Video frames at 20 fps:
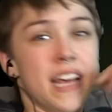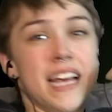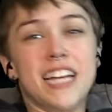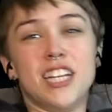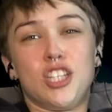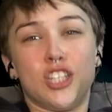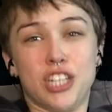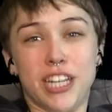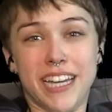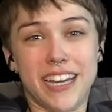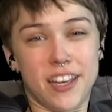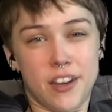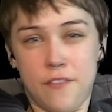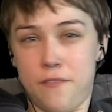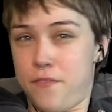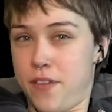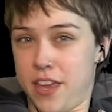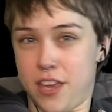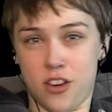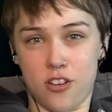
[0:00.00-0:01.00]
Is she
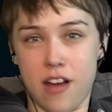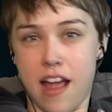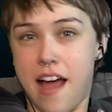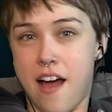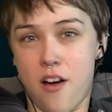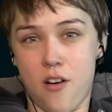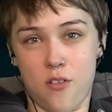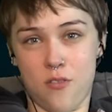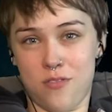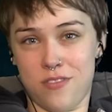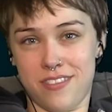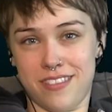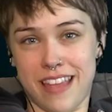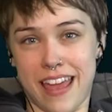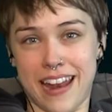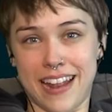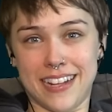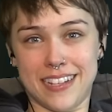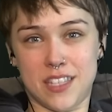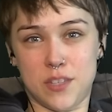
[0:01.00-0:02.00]
gonna figure out
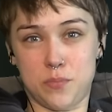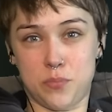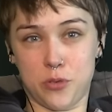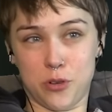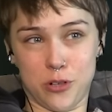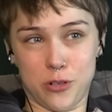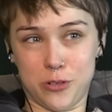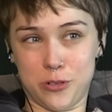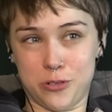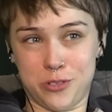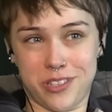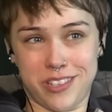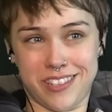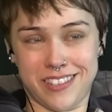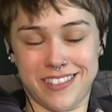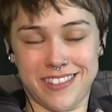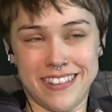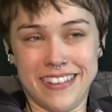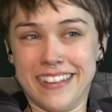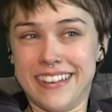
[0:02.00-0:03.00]
that it's
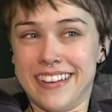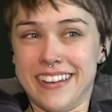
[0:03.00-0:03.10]
Bruce,